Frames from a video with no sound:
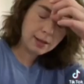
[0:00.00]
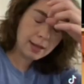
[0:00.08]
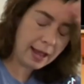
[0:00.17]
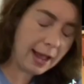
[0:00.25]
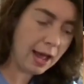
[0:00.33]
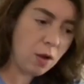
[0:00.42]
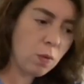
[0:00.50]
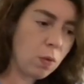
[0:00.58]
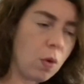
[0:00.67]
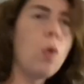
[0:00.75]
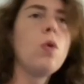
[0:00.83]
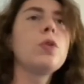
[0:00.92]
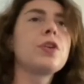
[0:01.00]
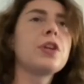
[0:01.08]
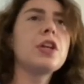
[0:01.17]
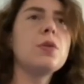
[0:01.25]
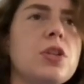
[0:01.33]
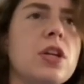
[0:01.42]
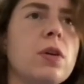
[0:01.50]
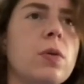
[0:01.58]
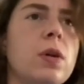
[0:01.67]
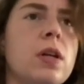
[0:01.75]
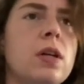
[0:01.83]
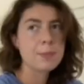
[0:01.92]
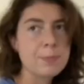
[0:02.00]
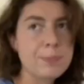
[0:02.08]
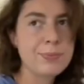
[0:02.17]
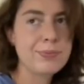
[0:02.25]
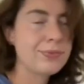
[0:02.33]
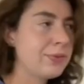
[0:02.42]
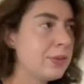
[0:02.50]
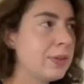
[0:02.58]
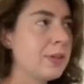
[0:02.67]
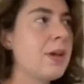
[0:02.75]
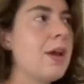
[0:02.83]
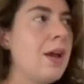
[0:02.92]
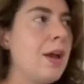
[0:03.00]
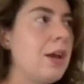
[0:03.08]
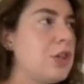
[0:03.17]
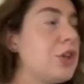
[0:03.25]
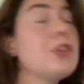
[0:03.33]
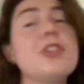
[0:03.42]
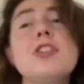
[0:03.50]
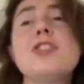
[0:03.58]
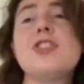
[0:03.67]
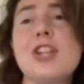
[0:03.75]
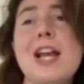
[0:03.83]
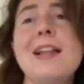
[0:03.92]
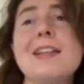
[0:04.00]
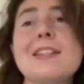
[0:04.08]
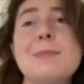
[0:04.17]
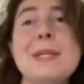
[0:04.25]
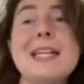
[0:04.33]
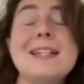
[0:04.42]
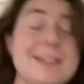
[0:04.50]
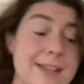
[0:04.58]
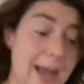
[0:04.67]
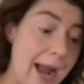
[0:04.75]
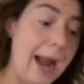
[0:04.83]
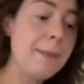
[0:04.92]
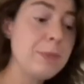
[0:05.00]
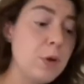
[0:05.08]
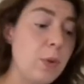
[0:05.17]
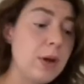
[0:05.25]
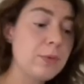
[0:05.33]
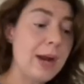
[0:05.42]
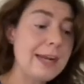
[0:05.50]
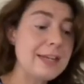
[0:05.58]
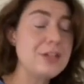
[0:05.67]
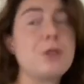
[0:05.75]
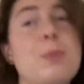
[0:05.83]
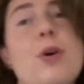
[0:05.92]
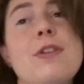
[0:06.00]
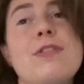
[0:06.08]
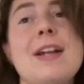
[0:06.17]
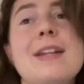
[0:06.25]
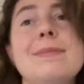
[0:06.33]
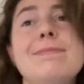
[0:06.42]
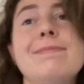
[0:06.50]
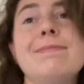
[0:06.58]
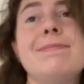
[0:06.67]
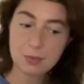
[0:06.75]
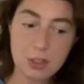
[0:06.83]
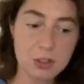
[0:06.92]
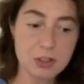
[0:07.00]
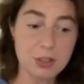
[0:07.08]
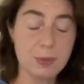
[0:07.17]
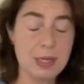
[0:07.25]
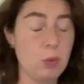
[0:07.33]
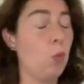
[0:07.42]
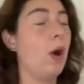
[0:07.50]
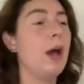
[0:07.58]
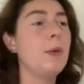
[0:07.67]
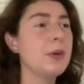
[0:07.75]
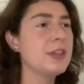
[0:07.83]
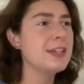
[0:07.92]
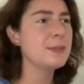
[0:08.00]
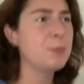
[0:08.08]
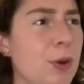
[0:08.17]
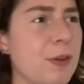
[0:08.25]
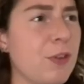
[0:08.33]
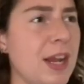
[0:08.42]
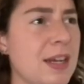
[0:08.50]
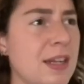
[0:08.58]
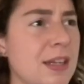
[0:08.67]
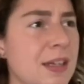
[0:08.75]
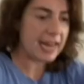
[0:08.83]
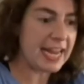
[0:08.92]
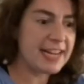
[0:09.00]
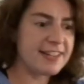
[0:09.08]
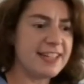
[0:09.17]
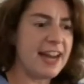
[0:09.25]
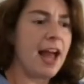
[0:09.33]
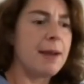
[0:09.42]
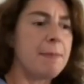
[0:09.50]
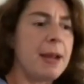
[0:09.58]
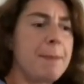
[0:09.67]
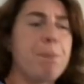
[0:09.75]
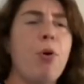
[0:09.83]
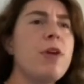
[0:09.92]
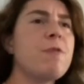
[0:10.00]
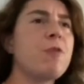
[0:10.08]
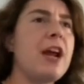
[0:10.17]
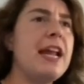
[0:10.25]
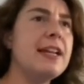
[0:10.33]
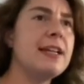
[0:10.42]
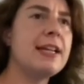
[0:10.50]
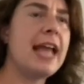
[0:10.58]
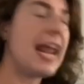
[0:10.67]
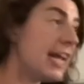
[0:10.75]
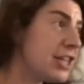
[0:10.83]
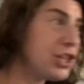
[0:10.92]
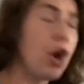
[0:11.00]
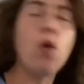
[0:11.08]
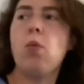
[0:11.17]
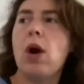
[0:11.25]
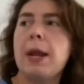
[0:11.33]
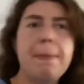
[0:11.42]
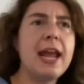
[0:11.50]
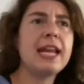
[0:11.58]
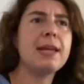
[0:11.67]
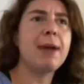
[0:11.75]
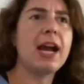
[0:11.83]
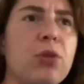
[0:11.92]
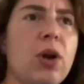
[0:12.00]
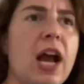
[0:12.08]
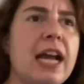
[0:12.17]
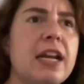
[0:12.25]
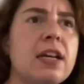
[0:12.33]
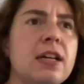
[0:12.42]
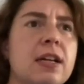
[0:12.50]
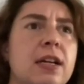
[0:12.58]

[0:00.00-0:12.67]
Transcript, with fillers: How old are you two? You're just jealous because I'm the one riding your boyfriend. You're doing what with his boyfriend? He's not my boyfriend, and I don't want a piggyback ride.